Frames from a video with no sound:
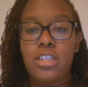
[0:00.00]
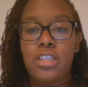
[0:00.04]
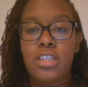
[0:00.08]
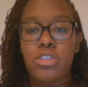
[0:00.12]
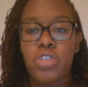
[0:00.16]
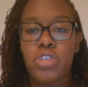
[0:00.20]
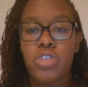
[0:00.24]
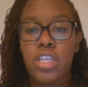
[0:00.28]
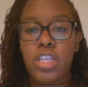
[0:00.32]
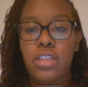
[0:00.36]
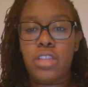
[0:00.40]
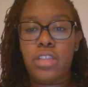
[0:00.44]

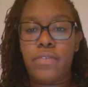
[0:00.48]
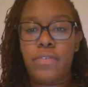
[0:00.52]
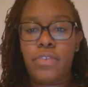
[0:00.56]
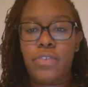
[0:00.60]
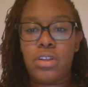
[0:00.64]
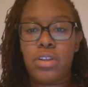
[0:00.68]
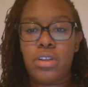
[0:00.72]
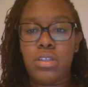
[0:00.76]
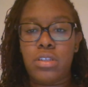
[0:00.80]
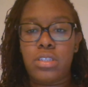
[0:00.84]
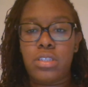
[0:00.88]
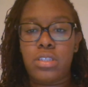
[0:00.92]
Treat the
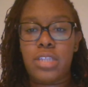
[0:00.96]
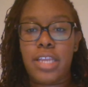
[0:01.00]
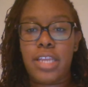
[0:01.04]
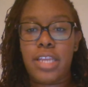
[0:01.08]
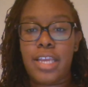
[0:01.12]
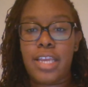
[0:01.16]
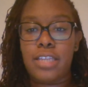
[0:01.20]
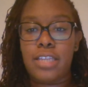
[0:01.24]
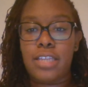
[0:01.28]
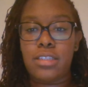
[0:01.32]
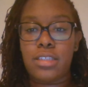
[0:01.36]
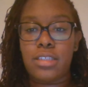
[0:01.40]
first
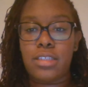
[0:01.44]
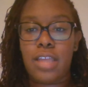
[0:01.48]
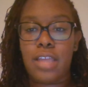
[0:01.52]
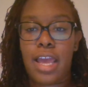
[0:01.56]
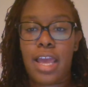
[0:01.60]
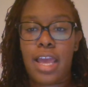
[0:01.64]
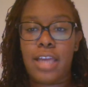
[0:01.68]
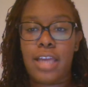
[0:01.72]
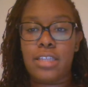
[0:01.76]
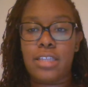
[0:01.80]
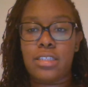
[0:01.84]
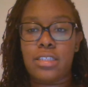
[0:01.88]
days
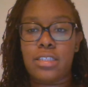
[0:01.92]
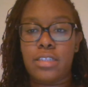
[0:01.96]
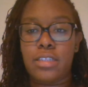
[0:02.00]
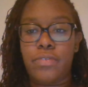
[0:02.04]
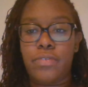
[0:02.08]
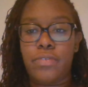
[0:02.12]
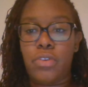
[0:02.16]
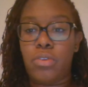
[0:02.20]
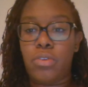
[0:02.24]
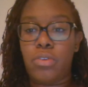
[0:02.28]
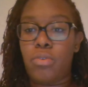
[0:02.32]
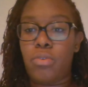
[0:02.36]
as
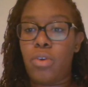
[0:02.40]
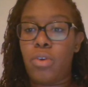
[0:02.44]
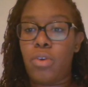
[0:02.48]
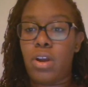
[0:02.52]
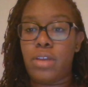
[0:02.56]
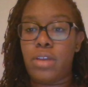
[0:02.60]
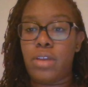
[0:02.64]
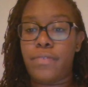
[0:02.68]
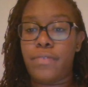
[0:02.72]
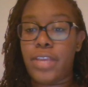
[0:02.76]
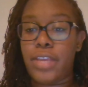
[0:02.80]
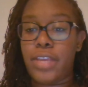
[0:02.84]
if you were
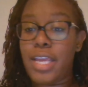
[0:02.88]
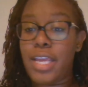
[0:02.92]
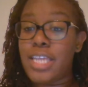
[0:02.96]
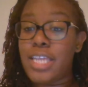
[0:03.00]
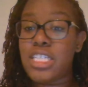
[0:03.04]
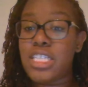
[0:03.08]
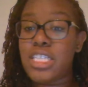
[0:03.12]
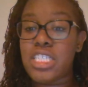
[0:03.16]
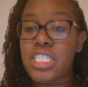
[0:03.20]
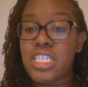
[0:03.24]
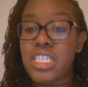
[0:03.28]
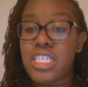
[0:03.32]
on
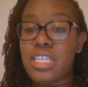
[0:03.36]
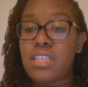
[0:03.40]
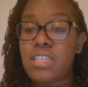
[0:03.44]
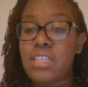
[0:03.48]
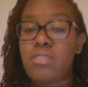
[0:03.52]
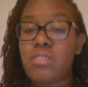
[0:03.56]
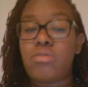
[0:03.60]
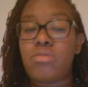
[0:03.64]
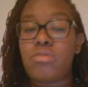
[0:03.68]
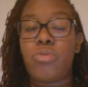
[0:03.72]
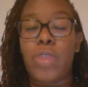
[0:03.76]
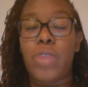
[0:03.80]

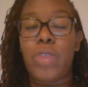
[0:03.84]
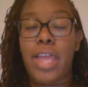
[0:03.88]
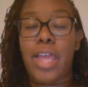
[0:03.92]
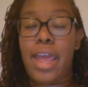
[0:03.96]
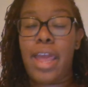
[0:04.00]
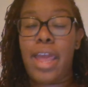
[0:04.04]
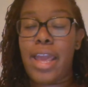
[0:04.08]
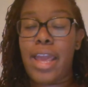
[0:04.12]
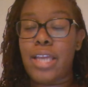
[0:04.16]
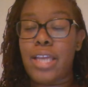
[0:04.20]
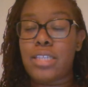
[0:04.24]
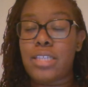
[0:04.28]
vacation.
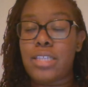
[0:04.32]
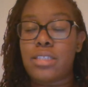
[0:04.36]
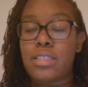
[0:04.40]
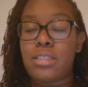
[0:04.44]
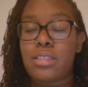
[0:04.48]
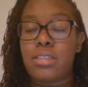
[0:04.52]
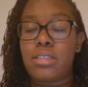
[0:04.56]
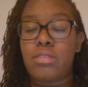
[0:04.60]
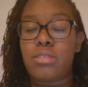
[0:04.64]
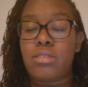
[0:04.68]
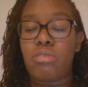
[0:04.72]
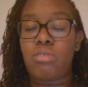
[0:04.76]

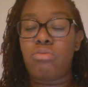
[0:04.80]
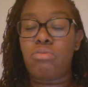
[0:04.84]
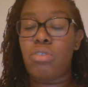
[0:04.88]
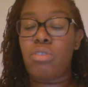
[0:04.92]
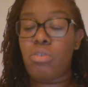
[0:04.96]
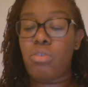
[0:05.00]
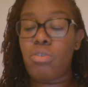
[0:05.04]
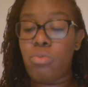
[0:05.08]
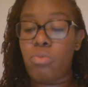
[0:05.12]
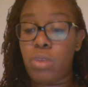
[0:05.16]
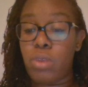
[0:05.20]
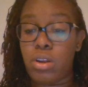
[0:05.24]
Relax, don't
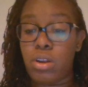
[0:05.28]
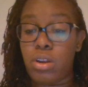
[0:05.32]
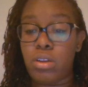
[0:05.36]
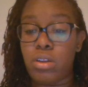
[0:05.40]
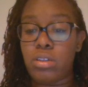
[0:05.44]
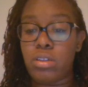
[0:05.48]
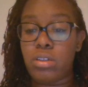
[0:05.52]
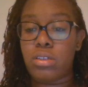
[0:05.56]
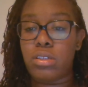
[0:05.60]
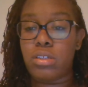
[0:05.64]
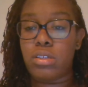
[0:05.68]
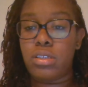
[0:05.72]
go to
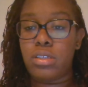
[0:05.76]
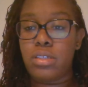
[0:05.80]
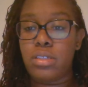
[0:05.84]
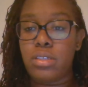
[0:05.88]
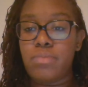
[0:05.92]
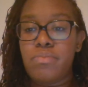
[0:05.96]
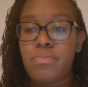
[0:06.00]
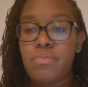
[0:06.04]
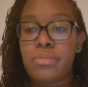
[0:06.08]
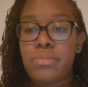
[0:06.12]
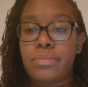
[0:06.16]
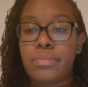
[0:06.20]
work,
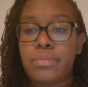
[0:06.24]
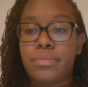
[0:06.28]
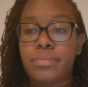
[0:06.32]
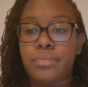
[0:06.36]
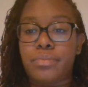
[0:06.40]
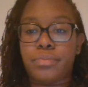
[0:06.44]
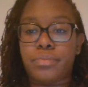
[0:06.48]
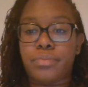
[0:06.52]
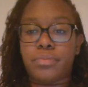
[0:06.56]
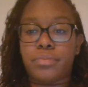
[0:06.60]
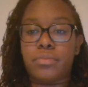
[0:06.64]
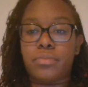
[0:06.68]

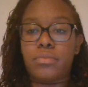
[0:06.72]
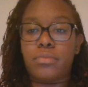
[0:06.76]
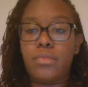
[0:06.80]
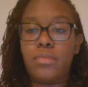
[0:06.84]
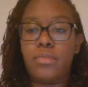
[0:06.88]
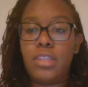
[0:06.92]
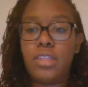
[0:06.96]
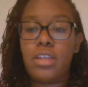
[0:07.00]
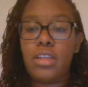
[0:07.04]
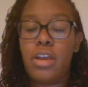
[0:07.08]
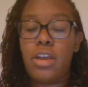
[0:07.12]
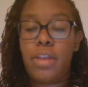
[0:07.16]

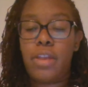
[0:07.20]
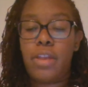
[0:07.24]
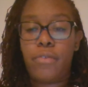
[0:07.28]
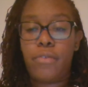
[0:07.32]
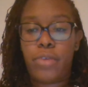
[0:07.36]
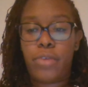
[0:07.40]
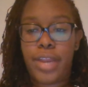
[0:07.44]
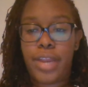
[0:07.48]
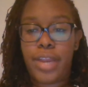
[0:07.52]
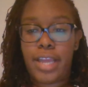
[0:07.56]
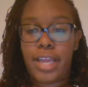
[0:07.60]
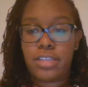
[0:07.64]
and
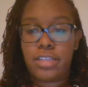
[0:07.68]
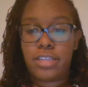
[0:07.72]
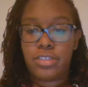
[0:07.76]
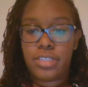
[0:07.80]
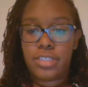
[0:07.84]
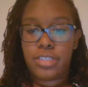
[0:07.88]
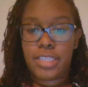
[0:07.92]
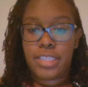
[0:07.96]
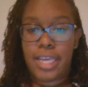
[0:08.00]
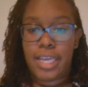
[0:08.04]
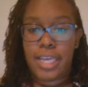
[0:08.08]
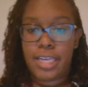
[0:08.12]
avoid
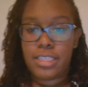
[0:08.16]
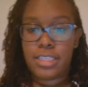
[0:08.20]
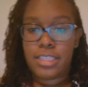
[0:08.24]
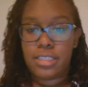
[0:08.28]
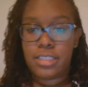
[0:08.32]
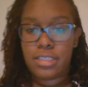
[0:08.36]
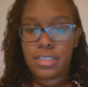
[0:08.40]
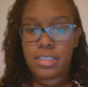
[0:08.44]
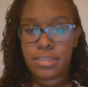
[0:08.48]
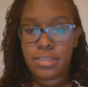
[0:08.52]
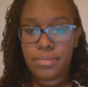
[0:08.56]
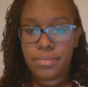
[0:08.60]

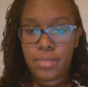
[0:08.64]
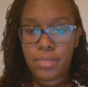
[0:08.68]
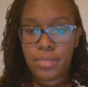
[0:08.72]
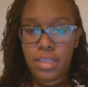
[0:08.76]
exercise.